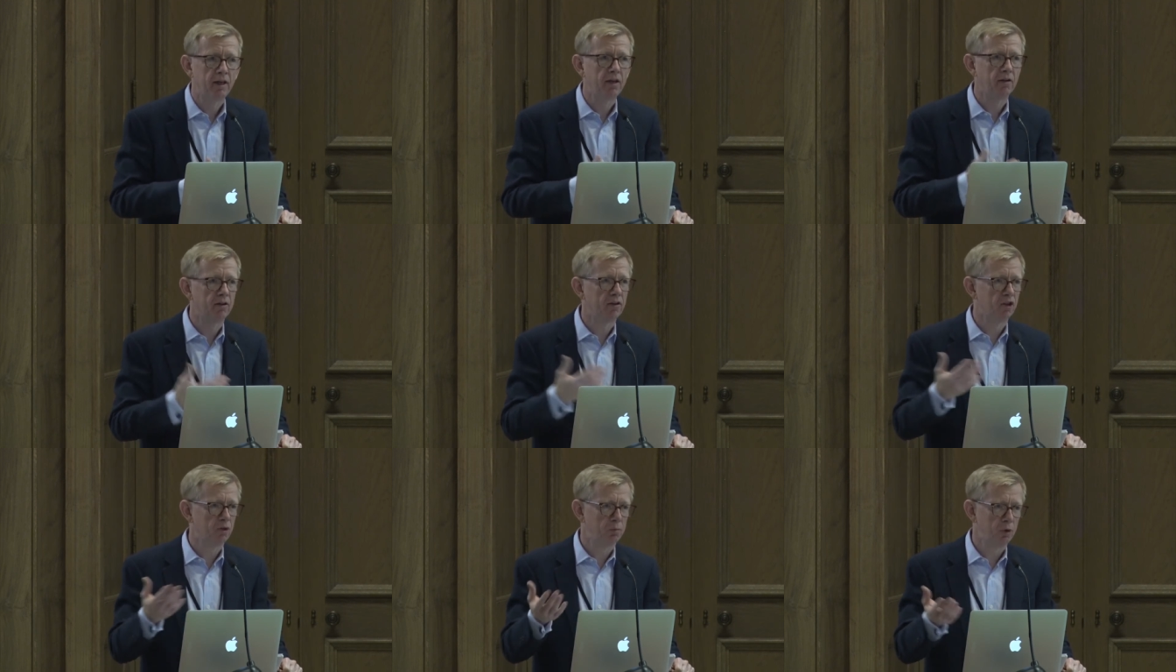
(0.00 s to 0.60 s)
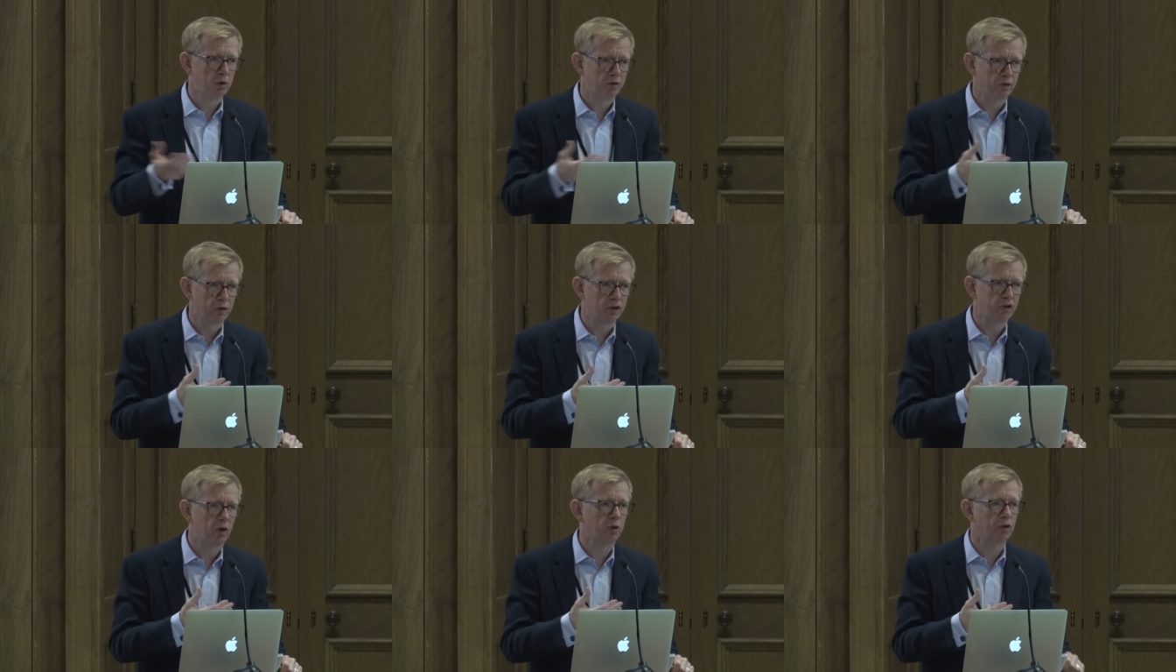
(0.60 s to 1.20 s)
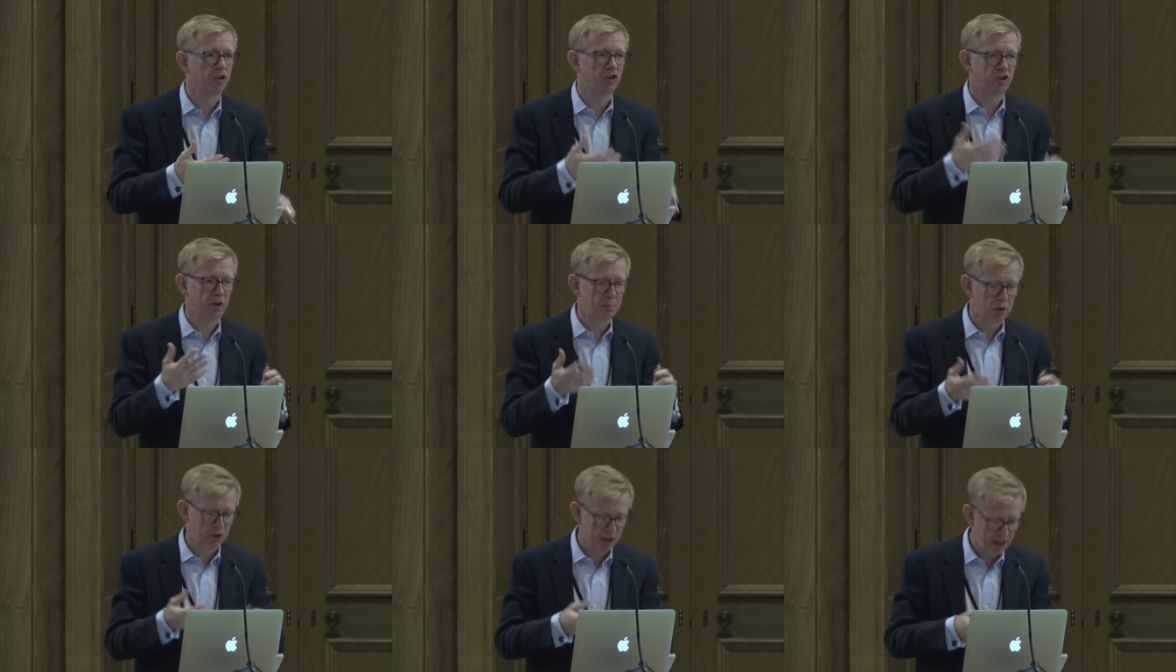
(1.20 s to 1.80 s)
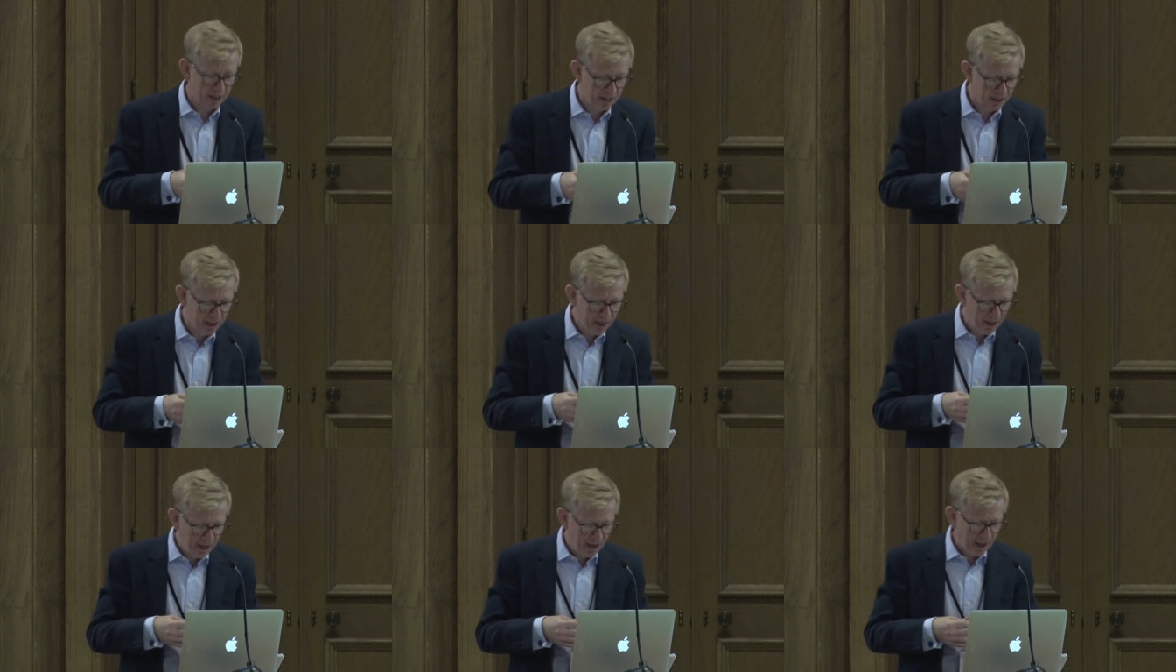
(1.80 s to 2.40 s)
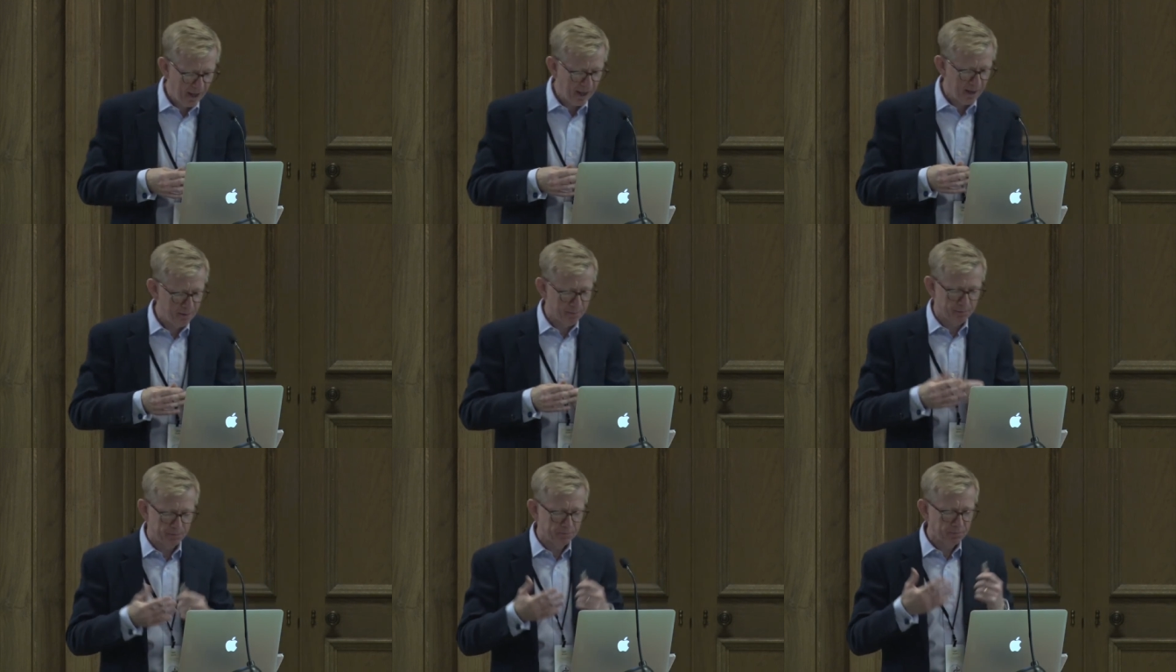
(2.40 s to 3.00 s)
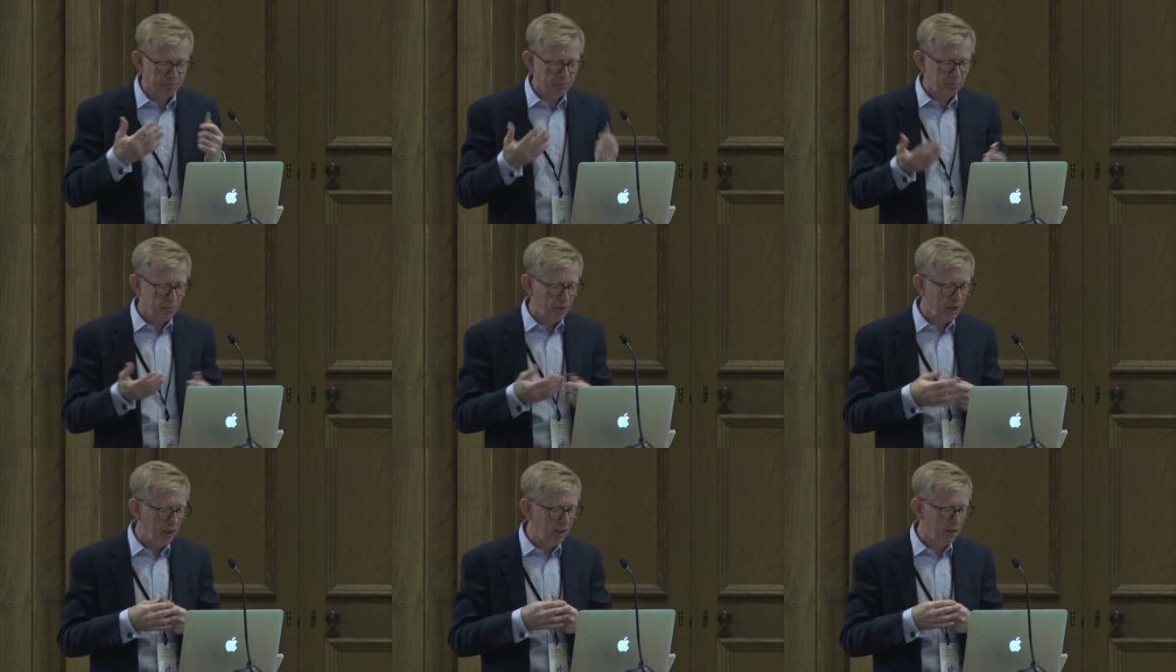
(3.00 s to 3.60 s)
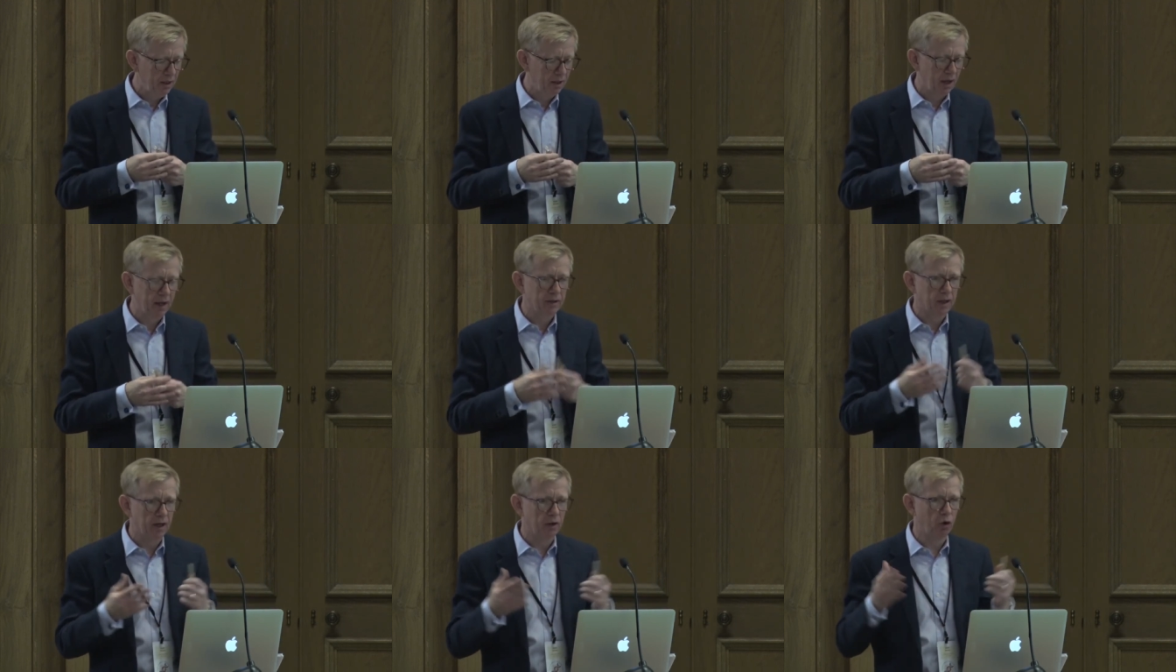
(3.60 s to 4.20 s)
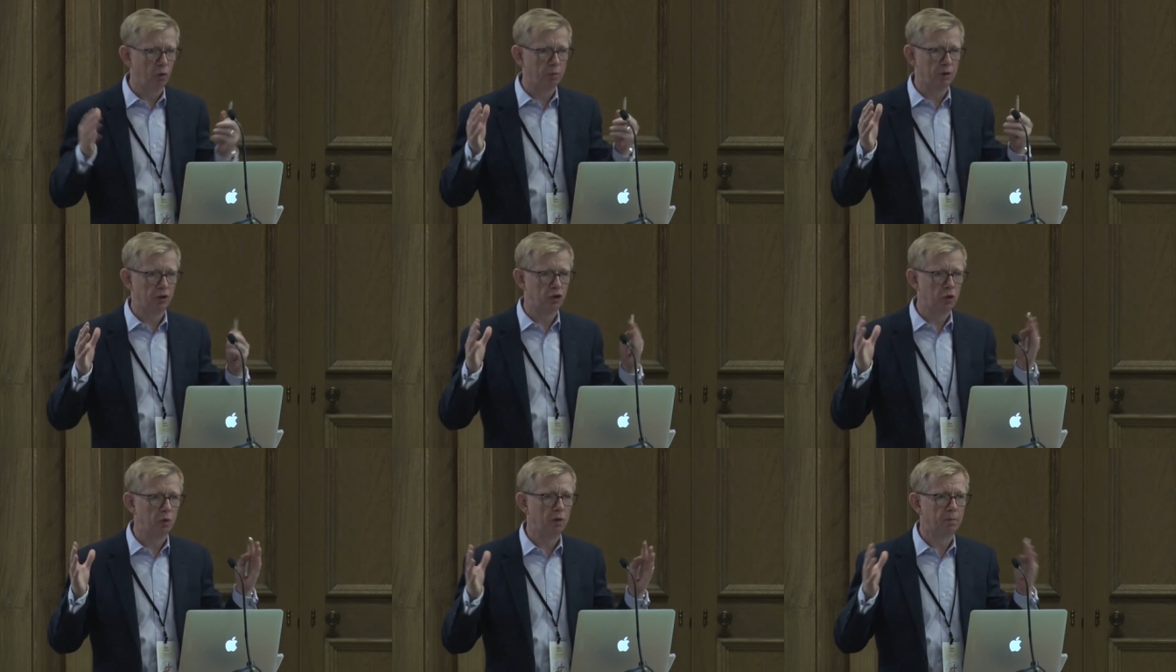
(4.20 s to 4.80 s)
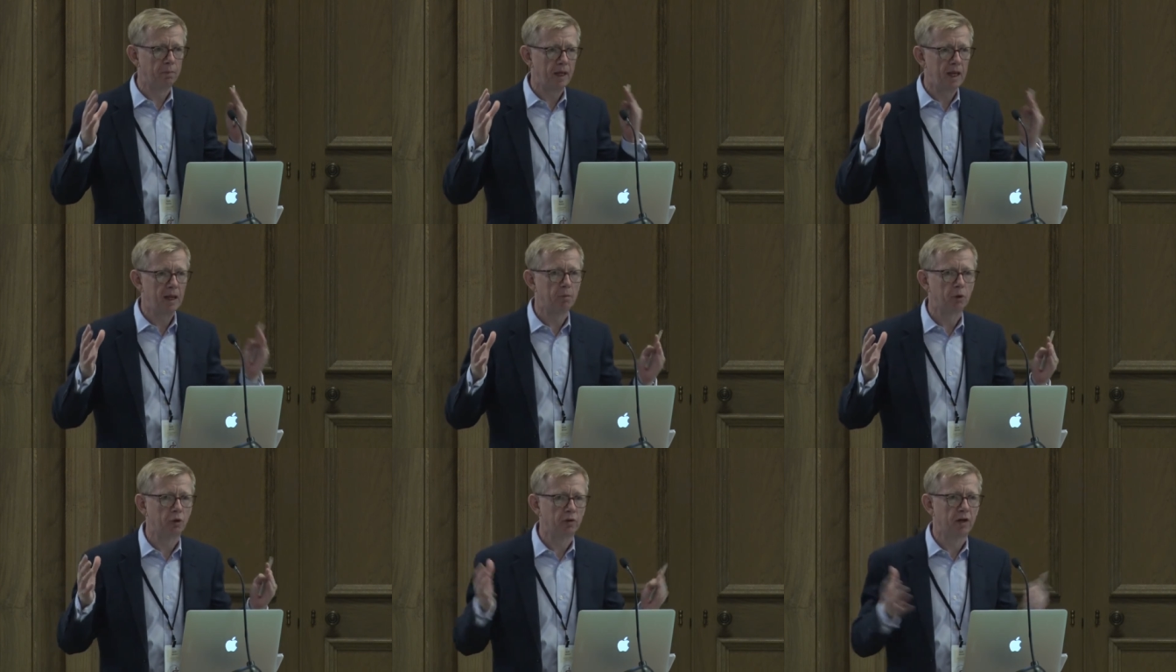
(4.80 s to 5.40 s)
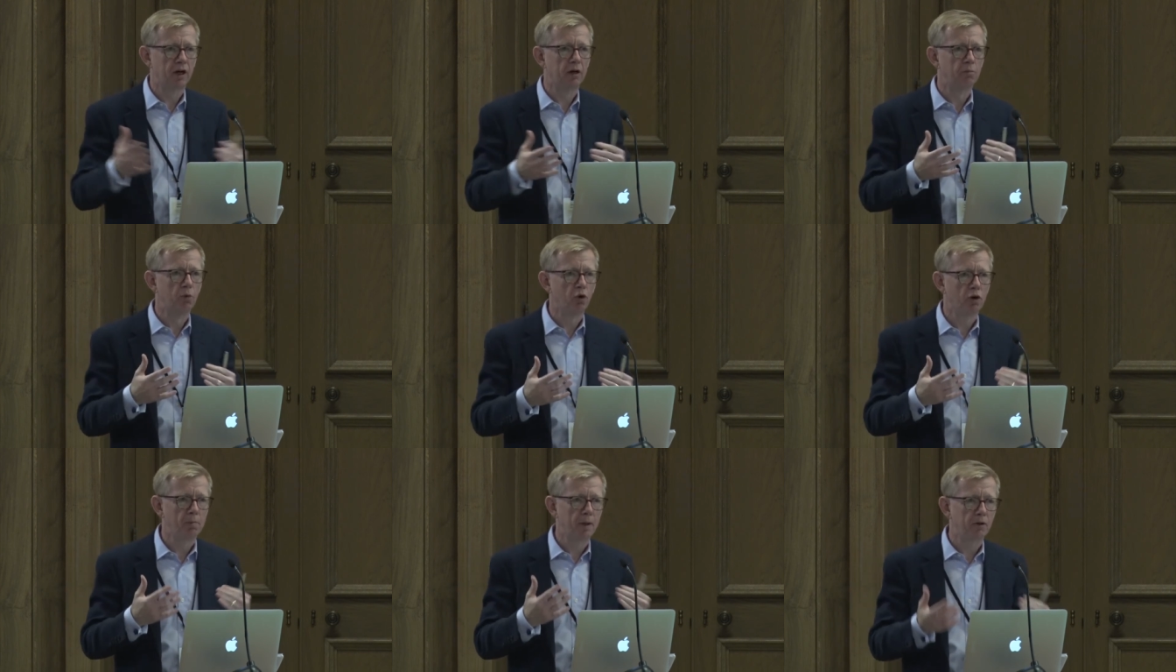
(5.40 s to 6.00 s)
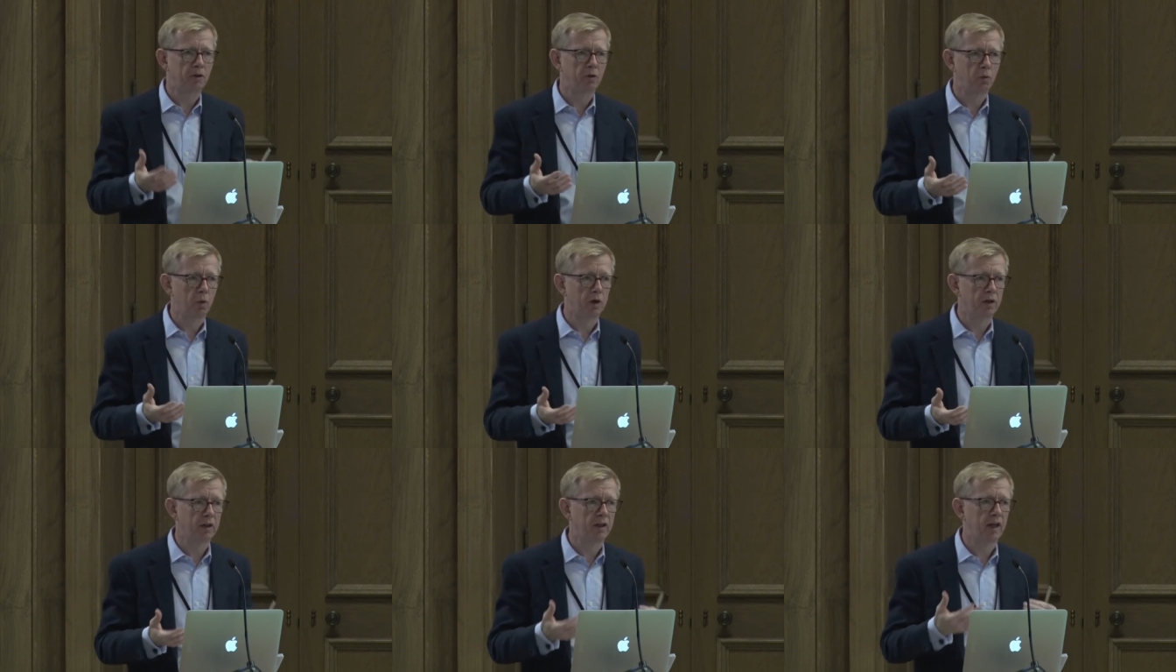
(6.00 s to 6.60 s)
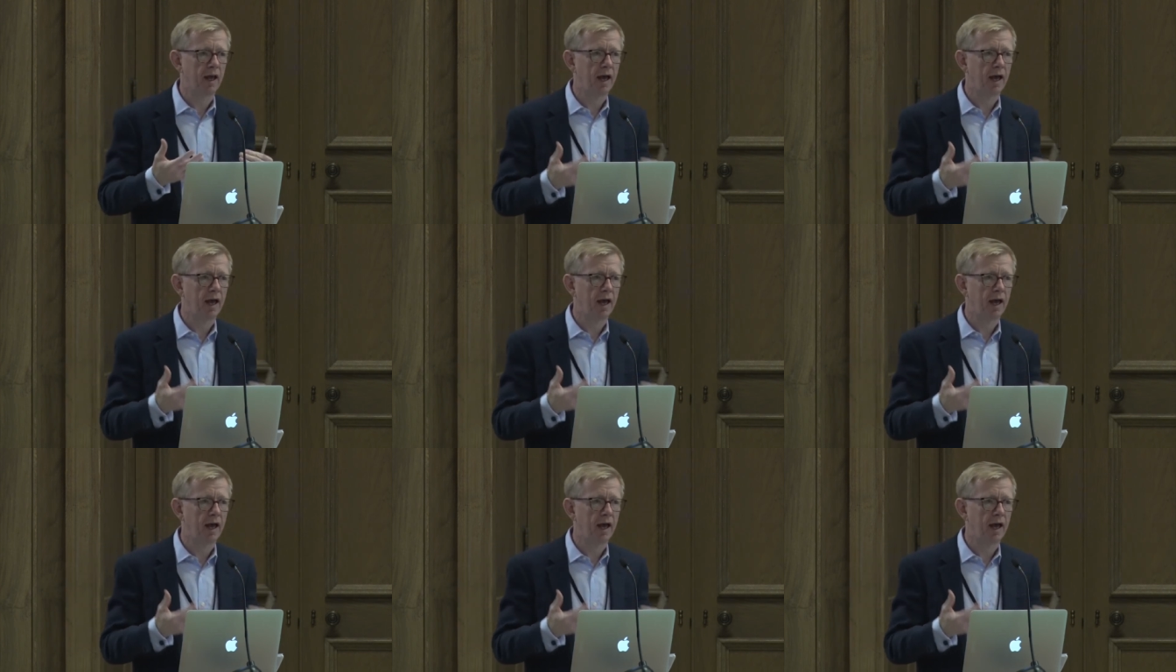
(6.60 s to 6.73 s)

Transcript: here in this beautiful Scottish summer day. Um, I, I, hope that you will be able to learn more about the work